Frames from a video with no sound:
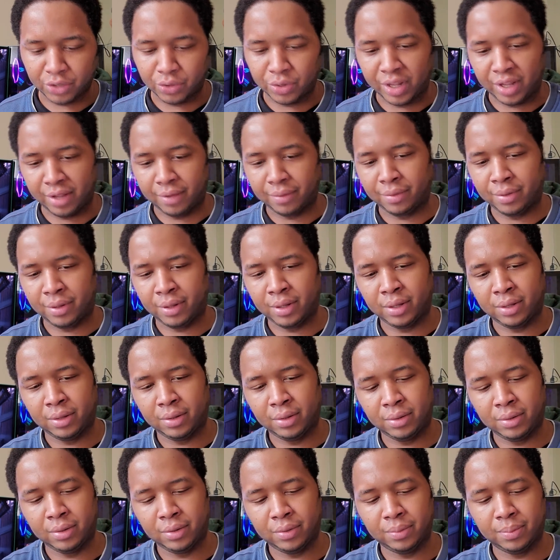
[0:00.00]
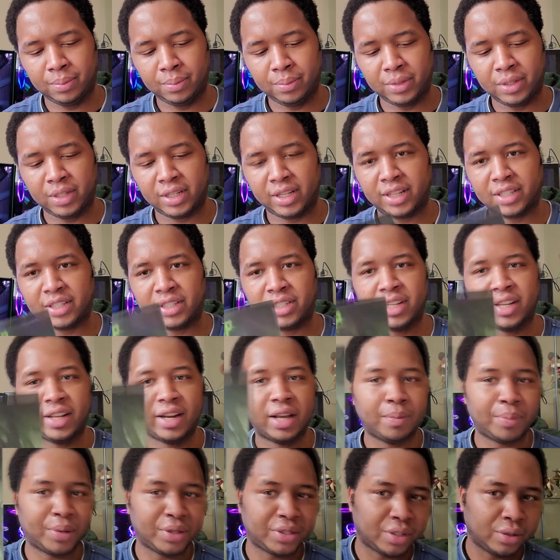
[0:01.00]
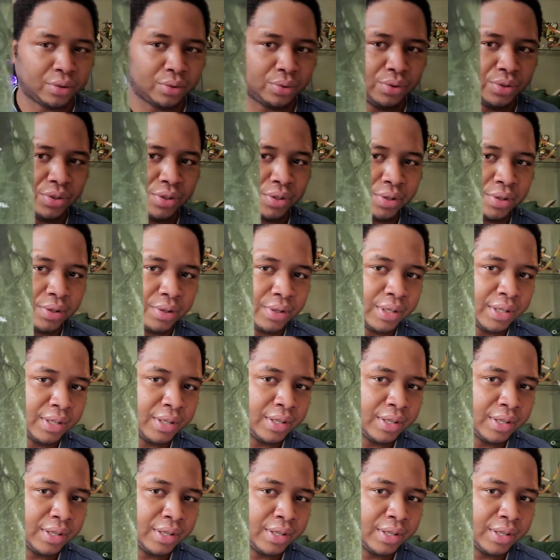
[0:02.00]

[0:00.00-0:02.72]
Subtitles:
it's only 10 episodes.